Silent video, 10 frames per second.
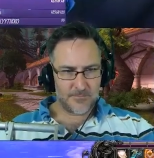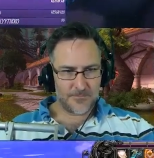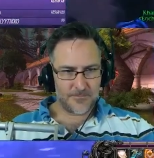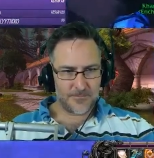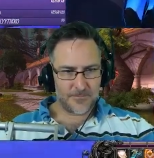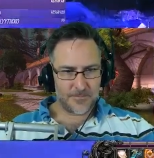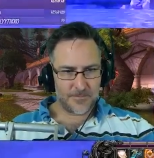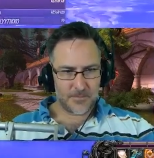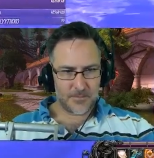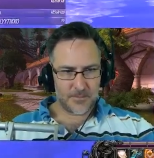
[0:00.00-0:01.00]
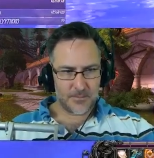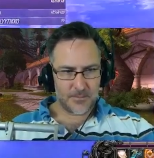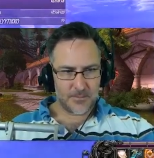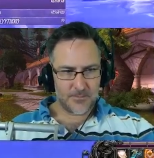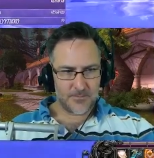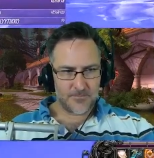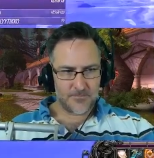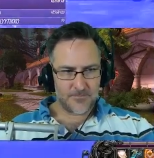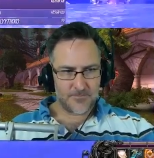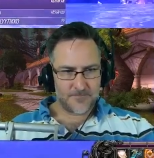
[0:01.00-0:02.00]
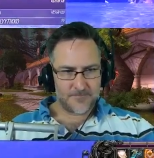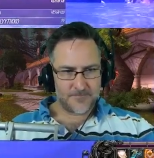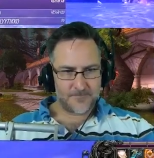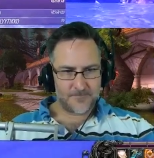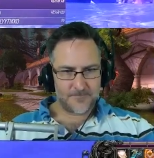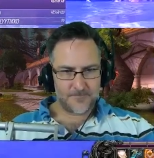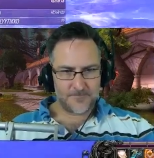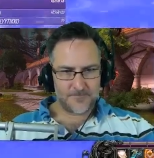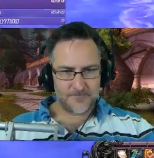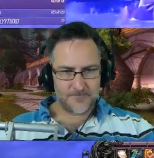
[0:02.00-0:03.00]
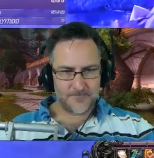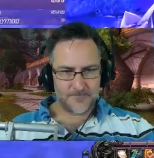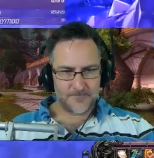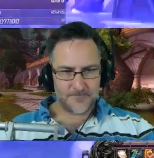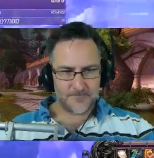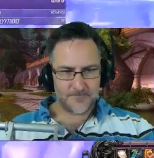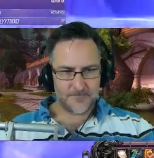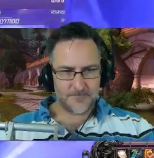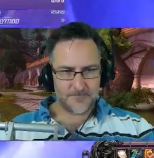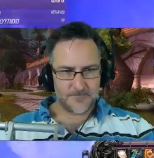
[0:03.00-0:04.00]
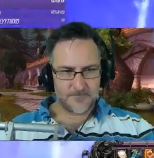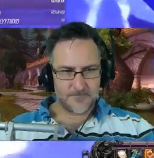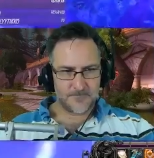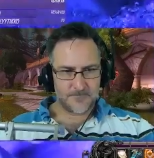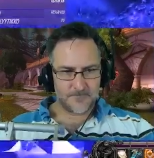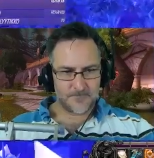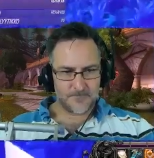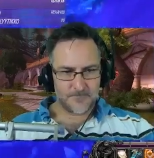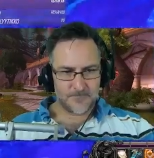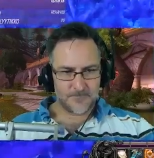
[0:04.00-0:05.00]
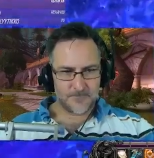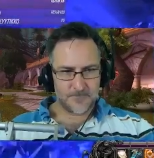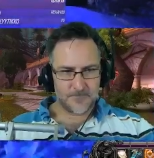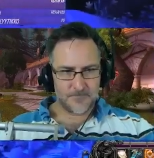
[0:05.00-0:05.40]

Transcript: (no one is talking)